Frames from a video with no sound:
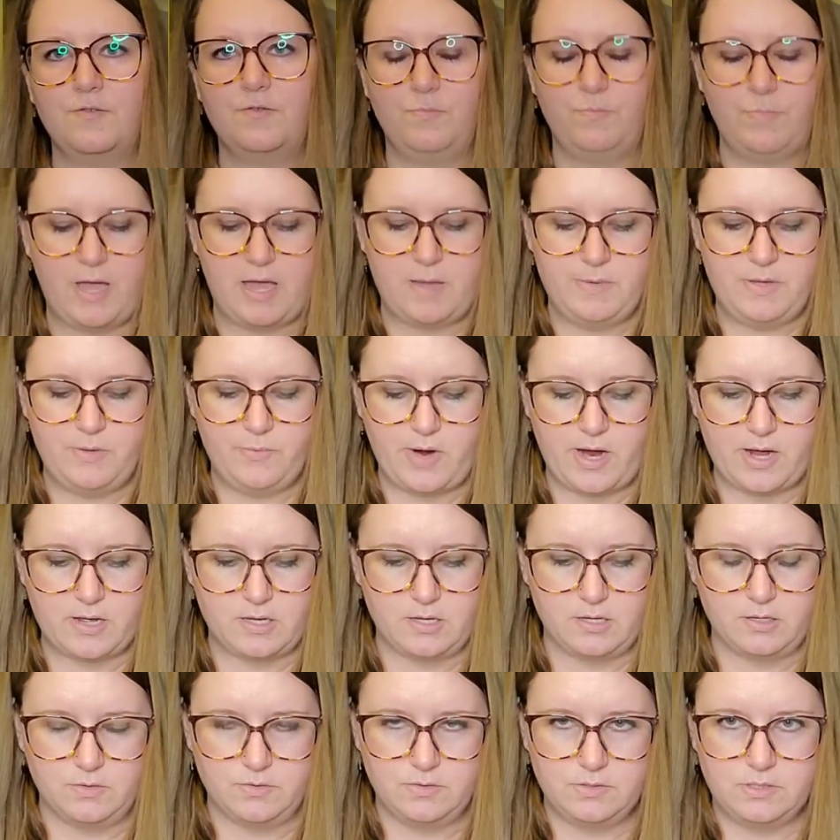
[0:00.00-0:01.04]
of baby
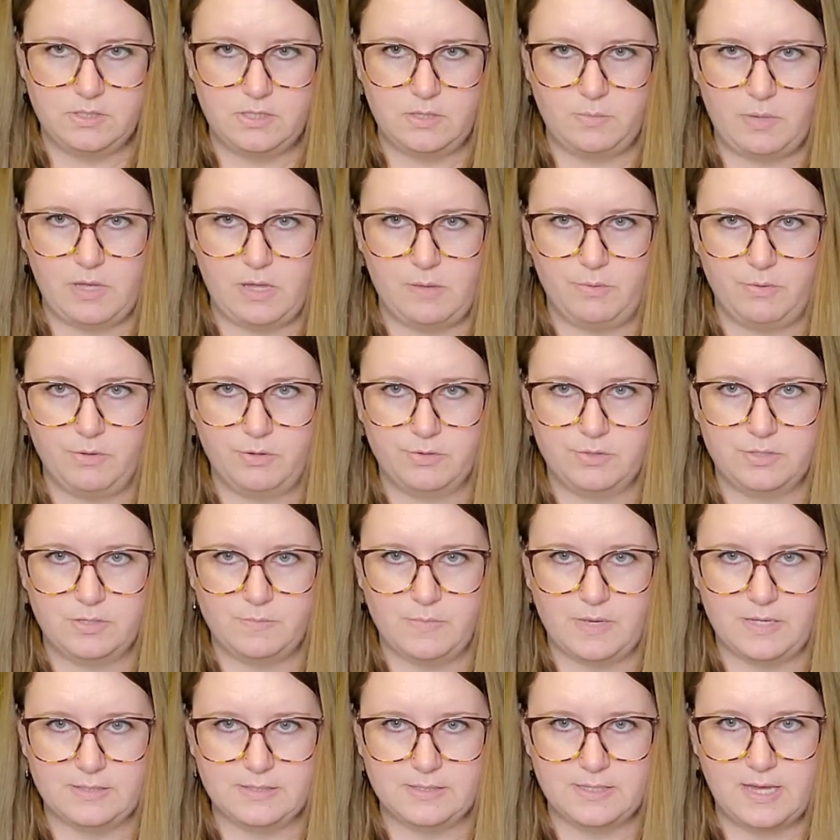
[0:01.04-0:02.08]
raccoons that people are
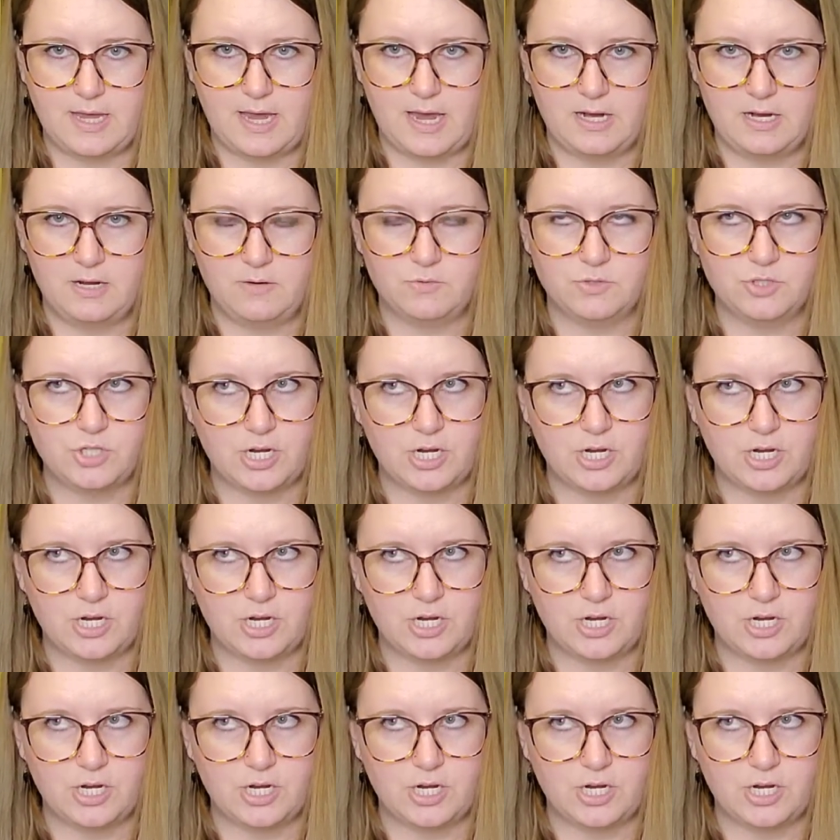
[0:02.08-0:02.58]
domesticating,